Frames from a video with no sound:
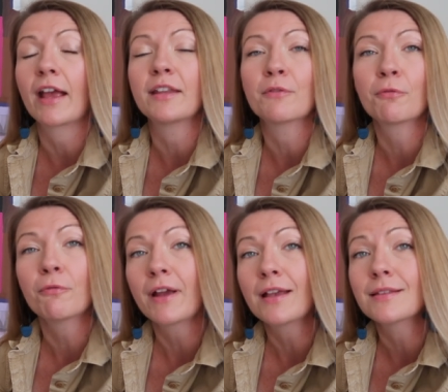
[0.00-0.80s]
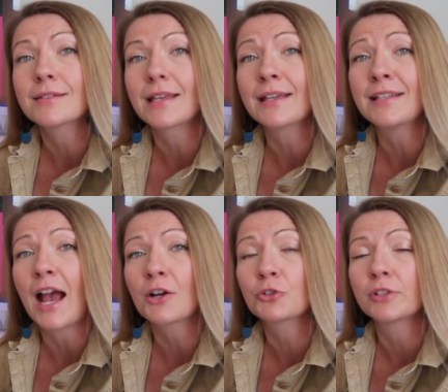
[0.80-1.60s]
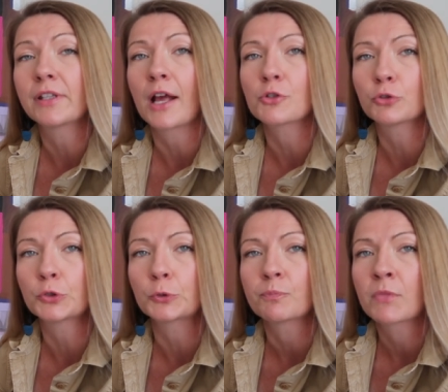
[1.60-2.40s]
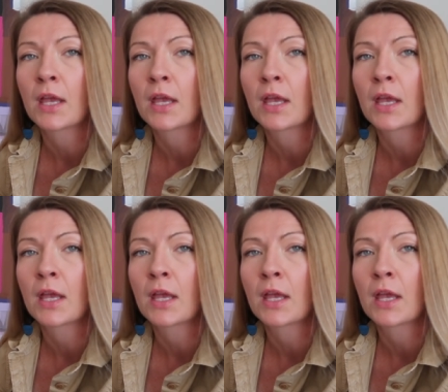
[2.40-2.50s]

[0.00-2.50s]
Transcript: any friends is actually not true.